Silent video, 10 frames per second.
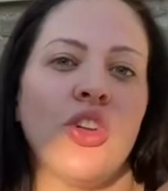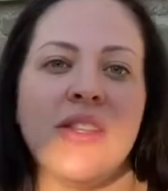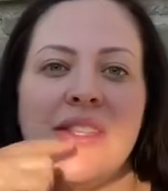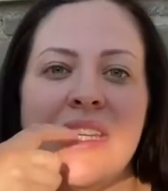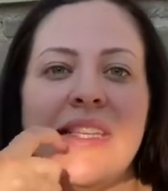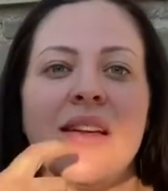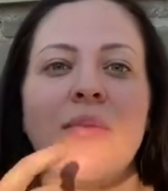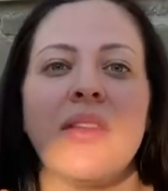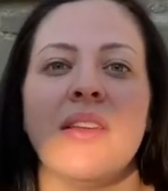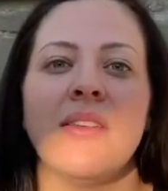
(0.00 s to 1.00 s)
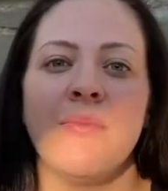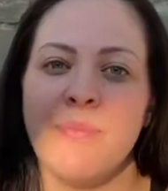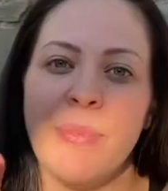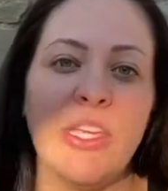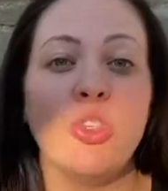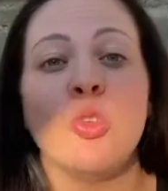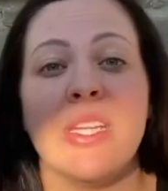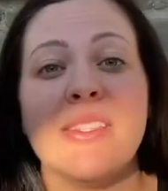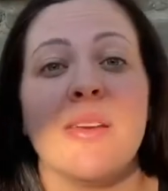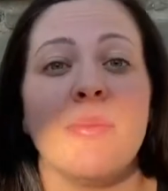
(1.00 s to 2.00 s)
see something, but you do
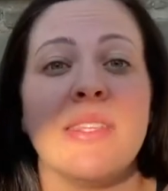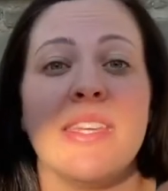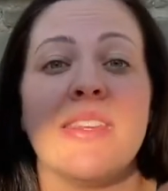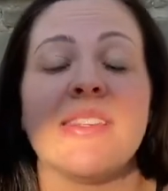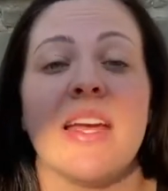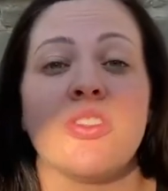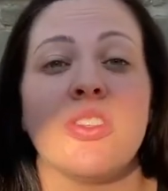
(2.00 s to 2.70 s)
need somebody that's actually